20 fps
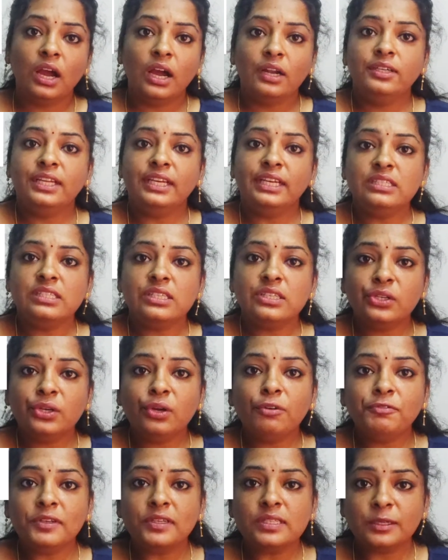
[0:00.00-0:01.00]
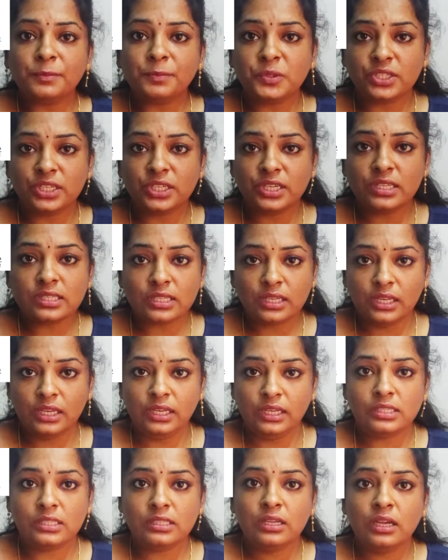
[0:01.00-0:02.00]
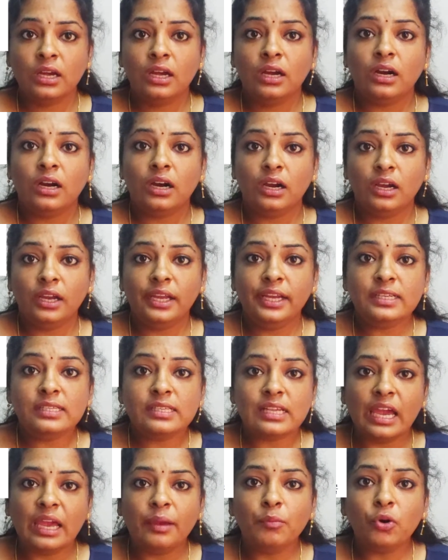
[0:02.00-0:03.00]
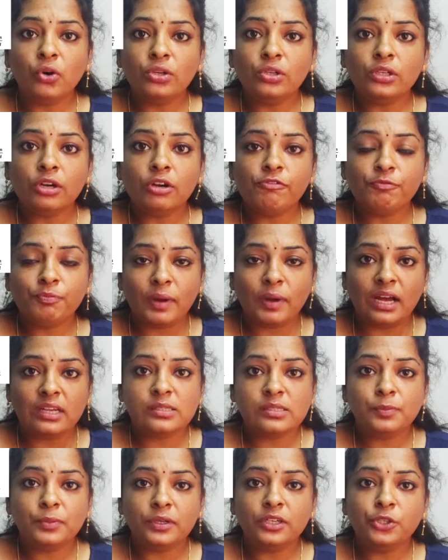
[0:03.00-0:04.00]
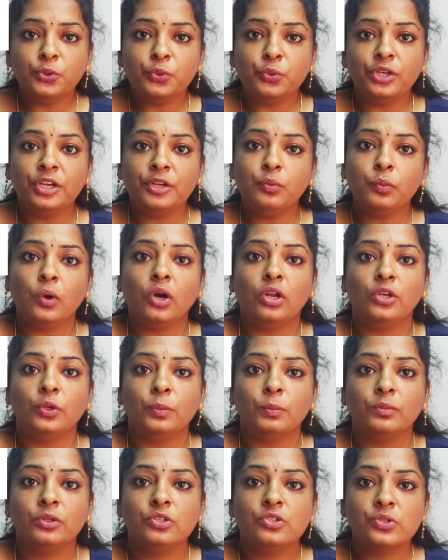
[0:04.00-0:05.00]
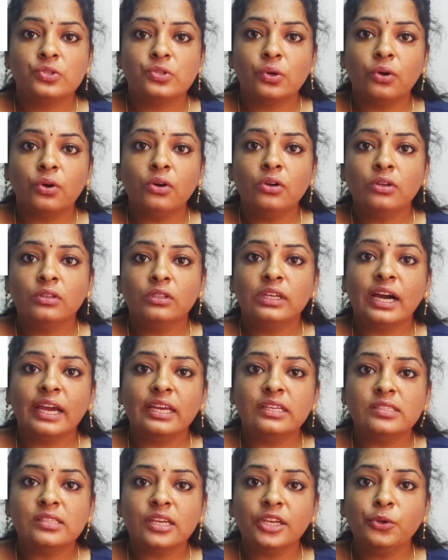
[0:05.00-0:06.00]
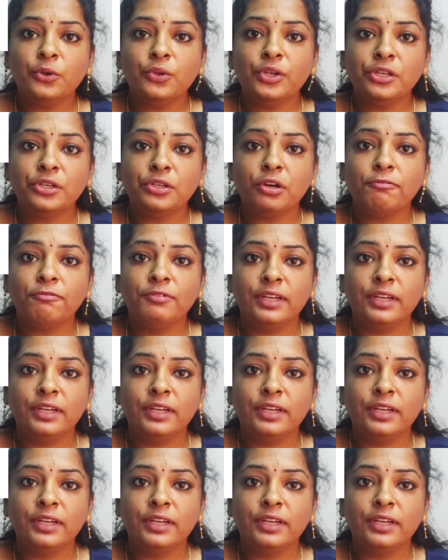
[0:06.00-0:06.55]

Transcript: Density of a substance is its amount of mass per unit volume. So the SI unit of